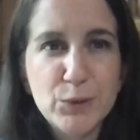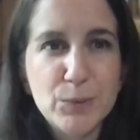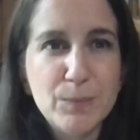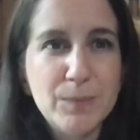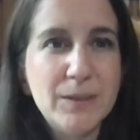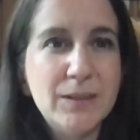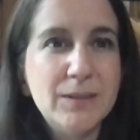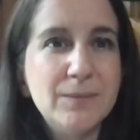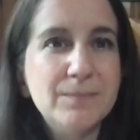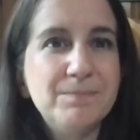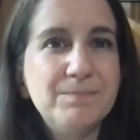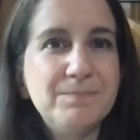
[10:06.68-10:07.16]
I
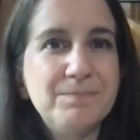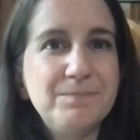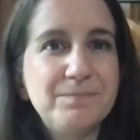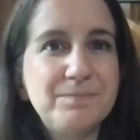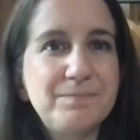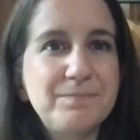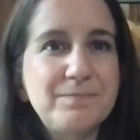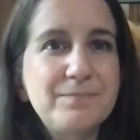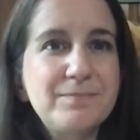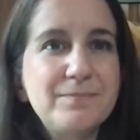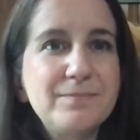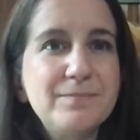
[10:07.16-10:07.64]

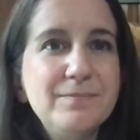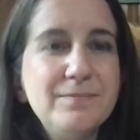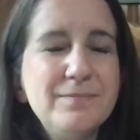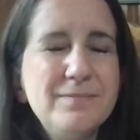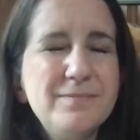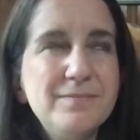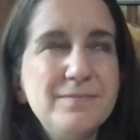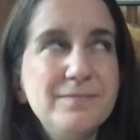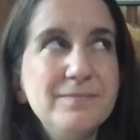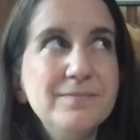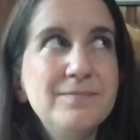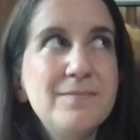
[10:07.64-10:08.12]
imagine
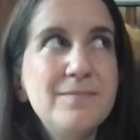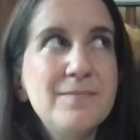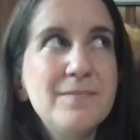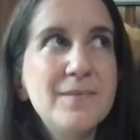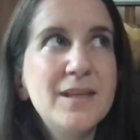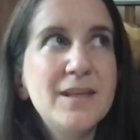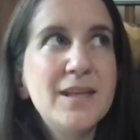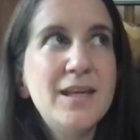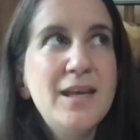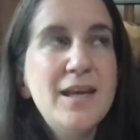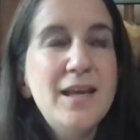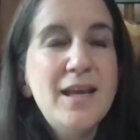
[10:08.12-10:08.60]
that after a
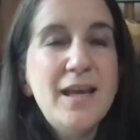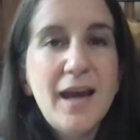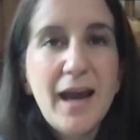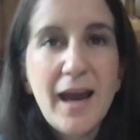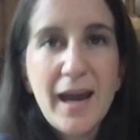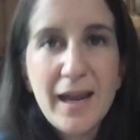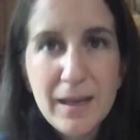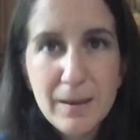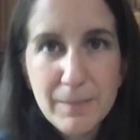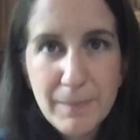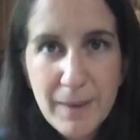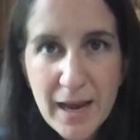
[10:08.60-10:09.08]
trip like
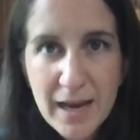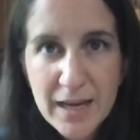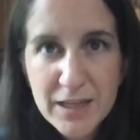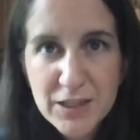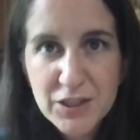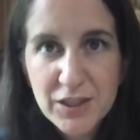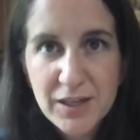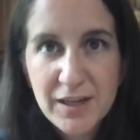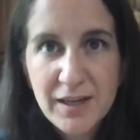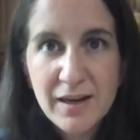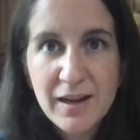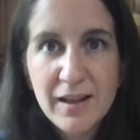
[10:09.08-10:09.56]
that,
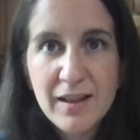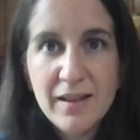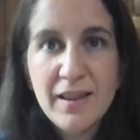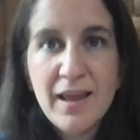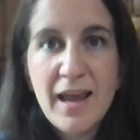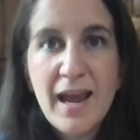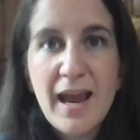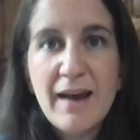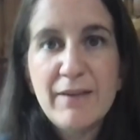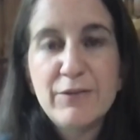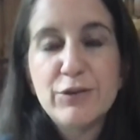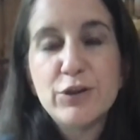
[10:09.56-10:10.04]

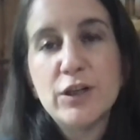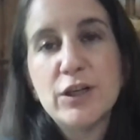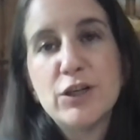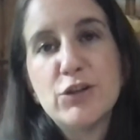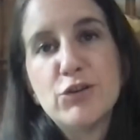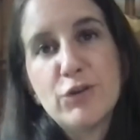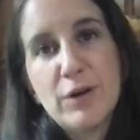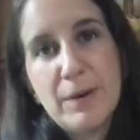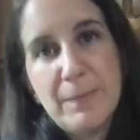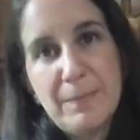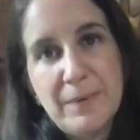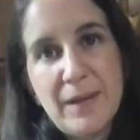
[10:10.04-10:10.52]
Abram was
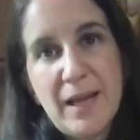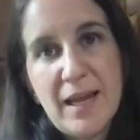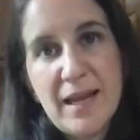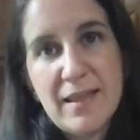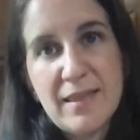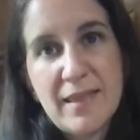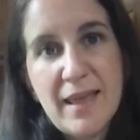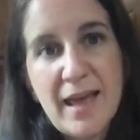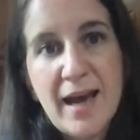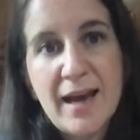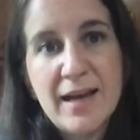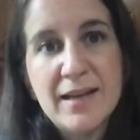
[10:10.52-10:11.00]
likely
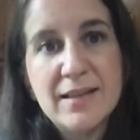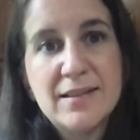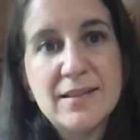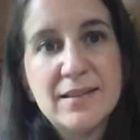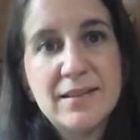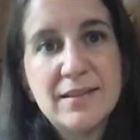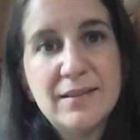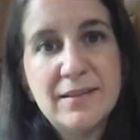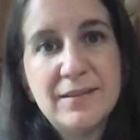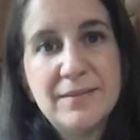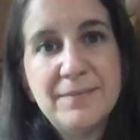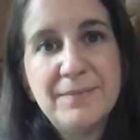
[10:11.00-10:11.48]
quite
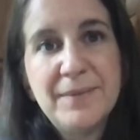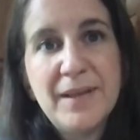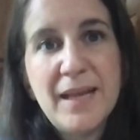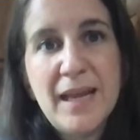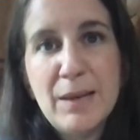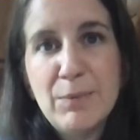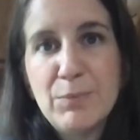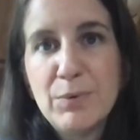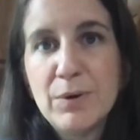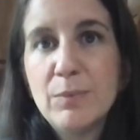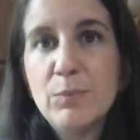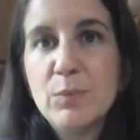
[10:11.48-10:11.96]

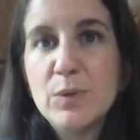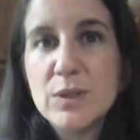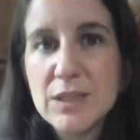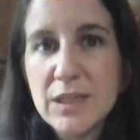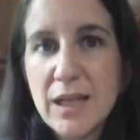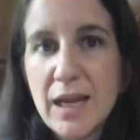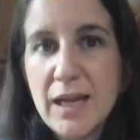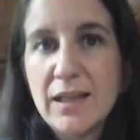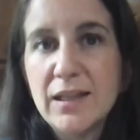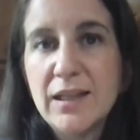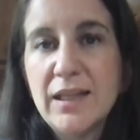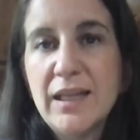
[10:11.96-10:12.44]

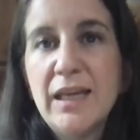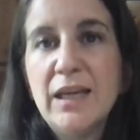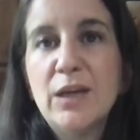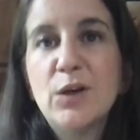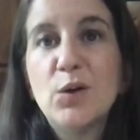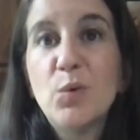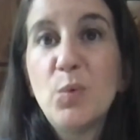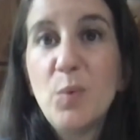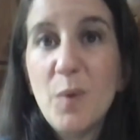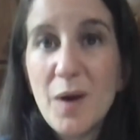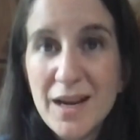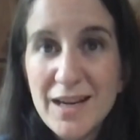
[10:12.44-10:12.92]
exhausted.
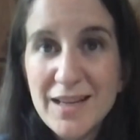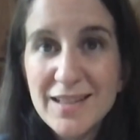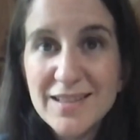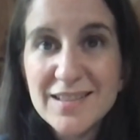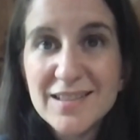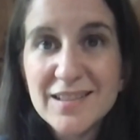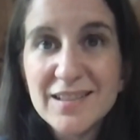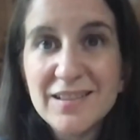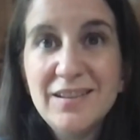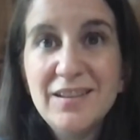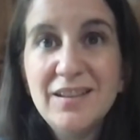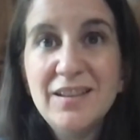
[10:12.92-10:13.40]

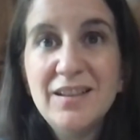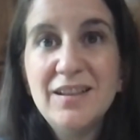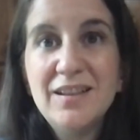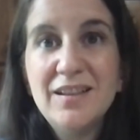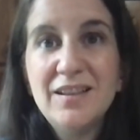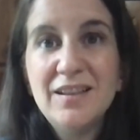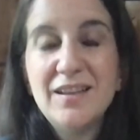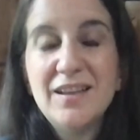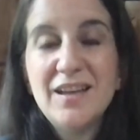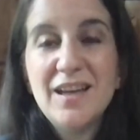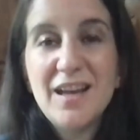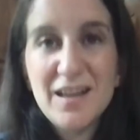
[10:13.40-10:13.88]

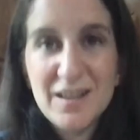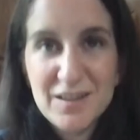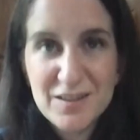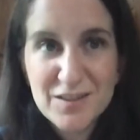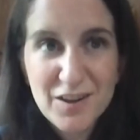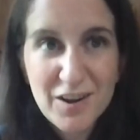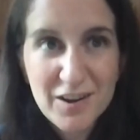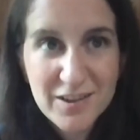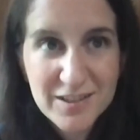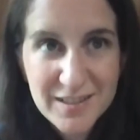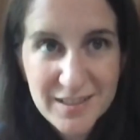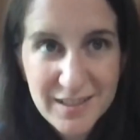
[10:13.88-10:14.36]

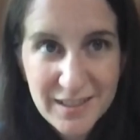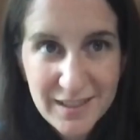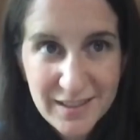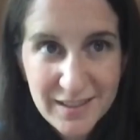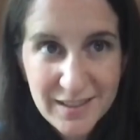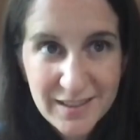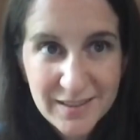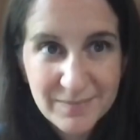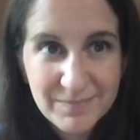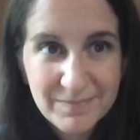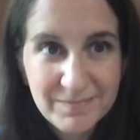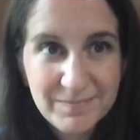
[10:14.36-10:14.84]

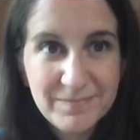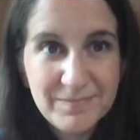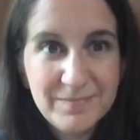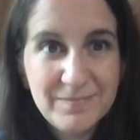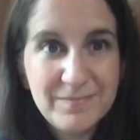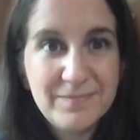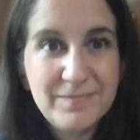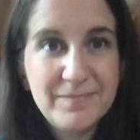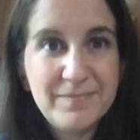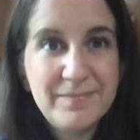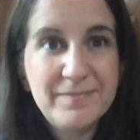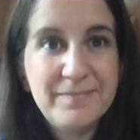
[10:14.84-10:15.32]
Maybe
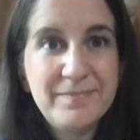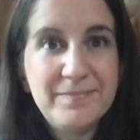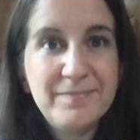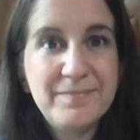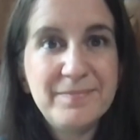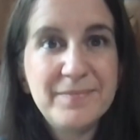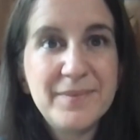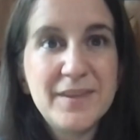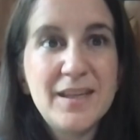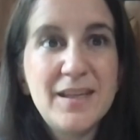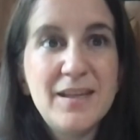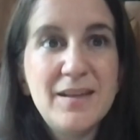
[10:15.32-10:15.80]

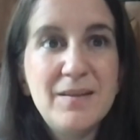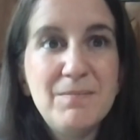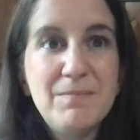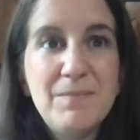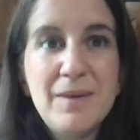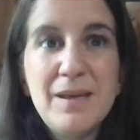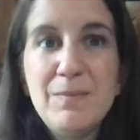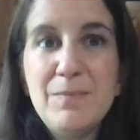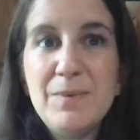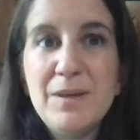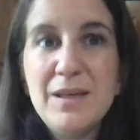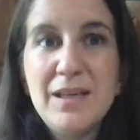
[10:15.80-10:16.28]
hopeless.
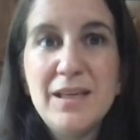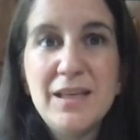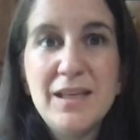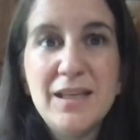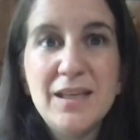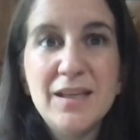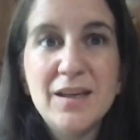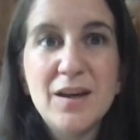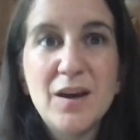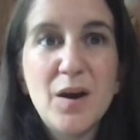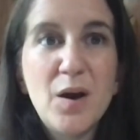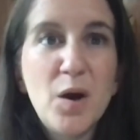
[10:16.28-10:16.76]

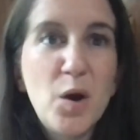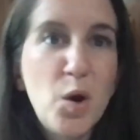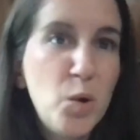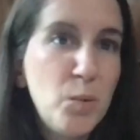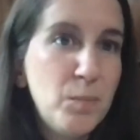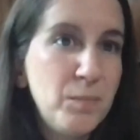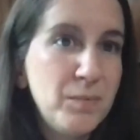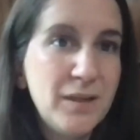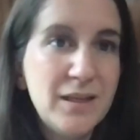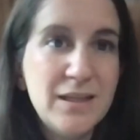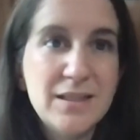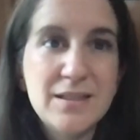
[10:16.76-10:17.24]
Maybe
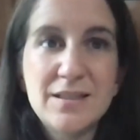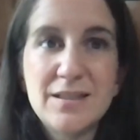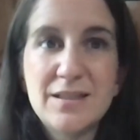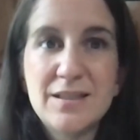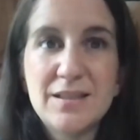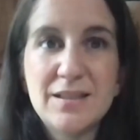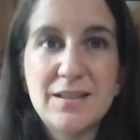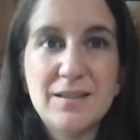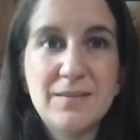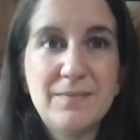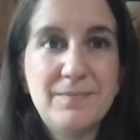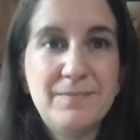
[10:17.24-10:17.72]

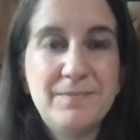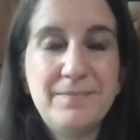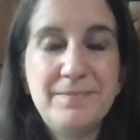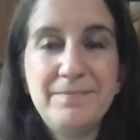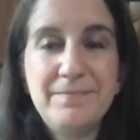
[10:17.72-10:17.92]
heartbroken.